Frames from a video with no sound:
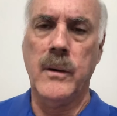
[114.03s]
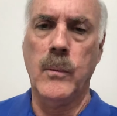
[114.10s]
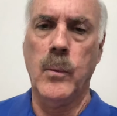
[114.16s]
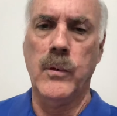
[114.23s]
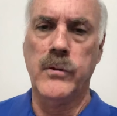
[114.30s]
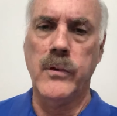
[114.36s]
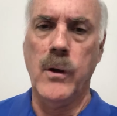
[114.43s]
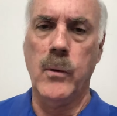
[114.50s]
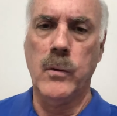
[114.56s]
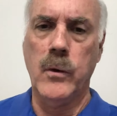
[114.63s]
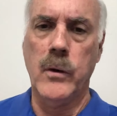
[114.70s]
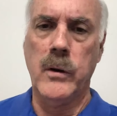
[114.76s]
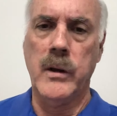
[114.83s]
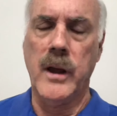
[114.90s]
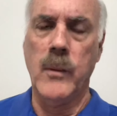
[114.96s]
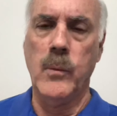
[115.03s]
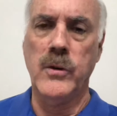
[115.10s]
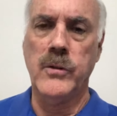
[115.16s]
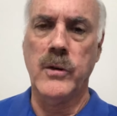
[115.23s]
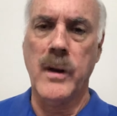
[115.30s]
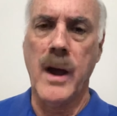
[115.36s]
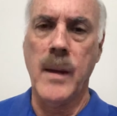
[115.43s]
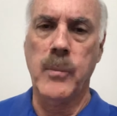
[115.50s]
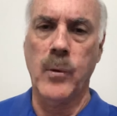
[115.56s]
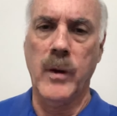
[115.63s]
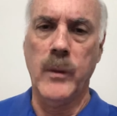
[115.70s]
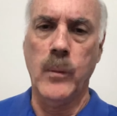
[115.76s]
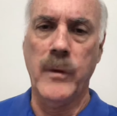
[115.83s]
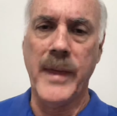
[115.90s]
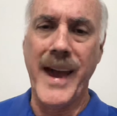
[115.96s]
was no good and we should operate
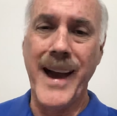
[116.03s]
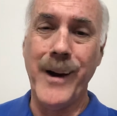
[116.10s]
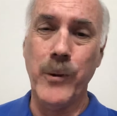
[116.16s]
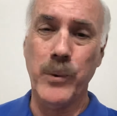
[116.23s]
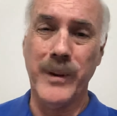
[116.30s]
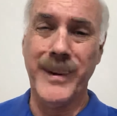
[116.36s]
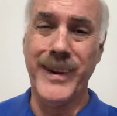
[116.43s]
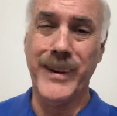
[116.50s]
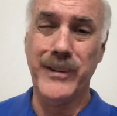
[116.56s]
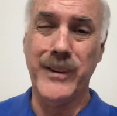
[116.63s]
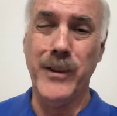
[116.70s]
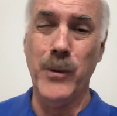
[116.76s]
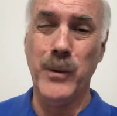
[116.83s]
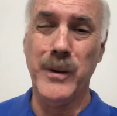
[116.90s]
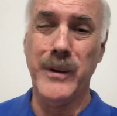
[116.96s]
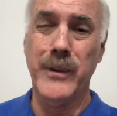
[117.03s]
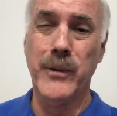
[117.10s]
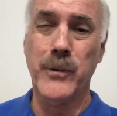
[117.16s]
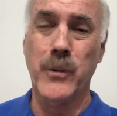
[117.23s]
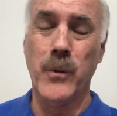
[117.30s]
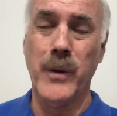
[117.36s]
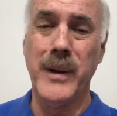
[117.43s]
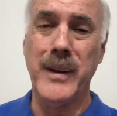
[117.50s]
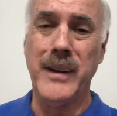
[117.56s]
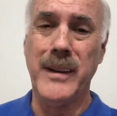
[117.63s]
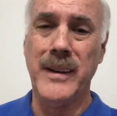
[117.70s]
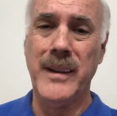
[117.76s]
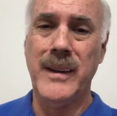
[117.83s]
without a nuclear treaty?